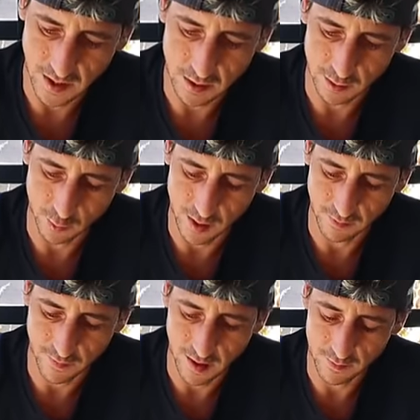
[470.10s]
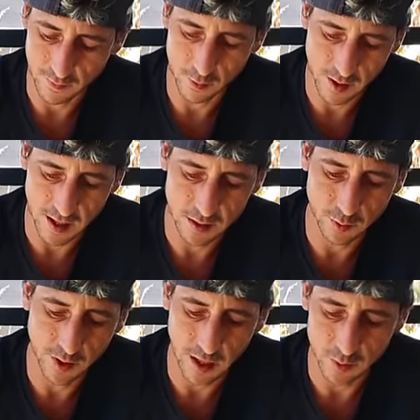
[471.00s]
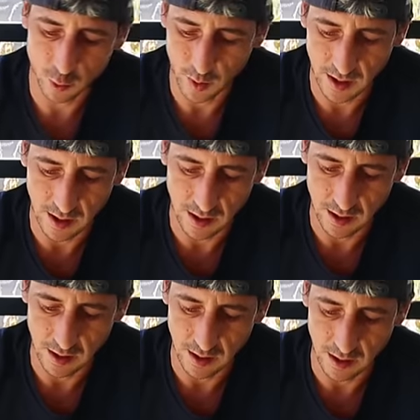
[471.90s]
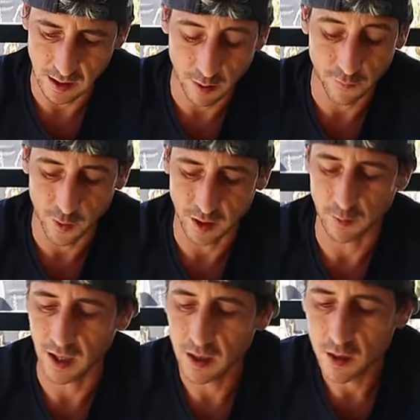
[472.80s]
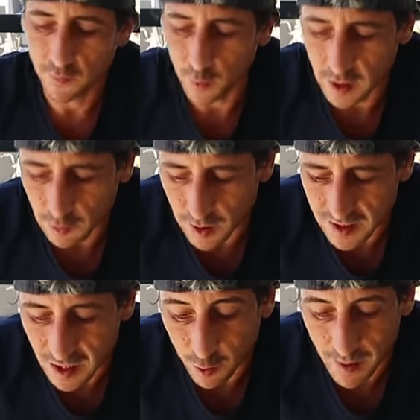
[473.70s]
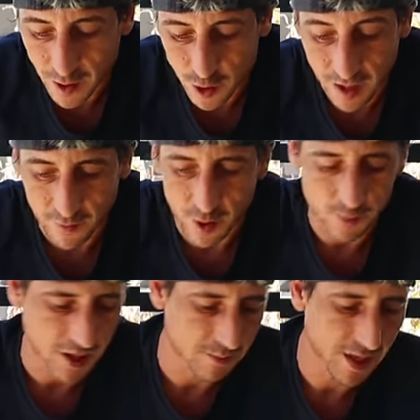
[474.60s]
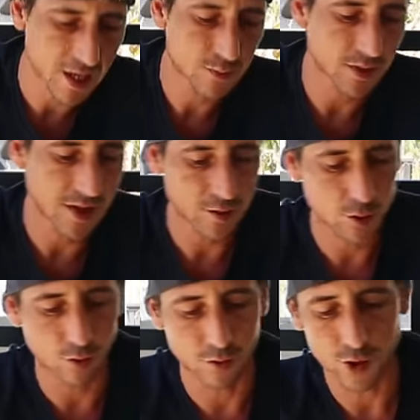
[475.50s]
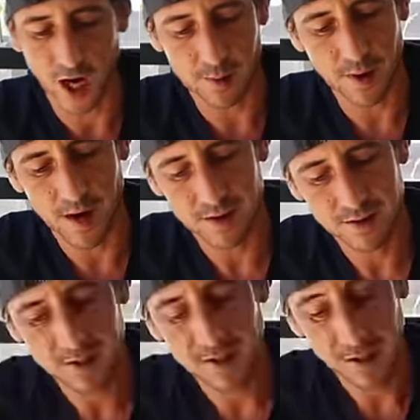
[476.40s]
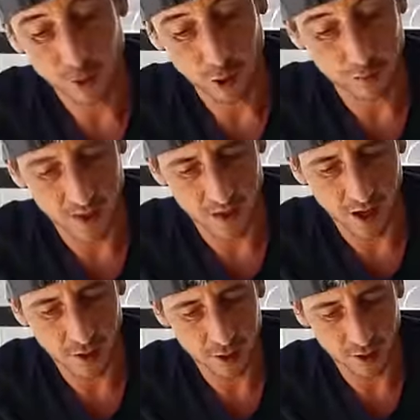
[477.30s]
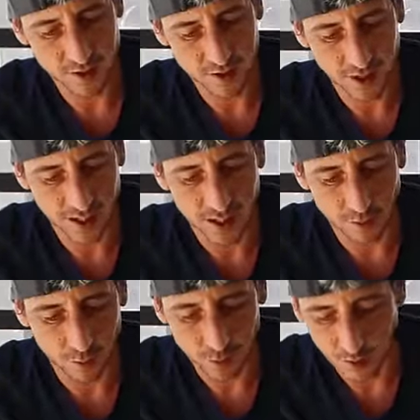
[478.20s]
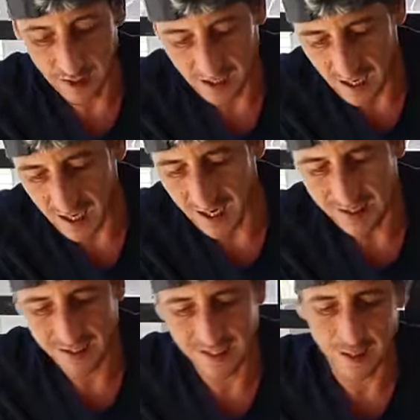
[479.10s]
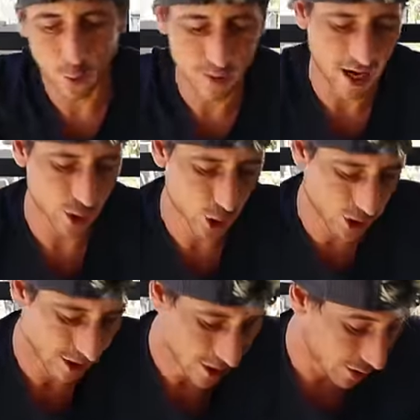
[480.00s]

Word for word: And a 25. Okay, so we got a sweet... A 43. 43 single match, you never know, man. Biggest potential jackpot. $2 million on this ticket. Only way to get it is a single match.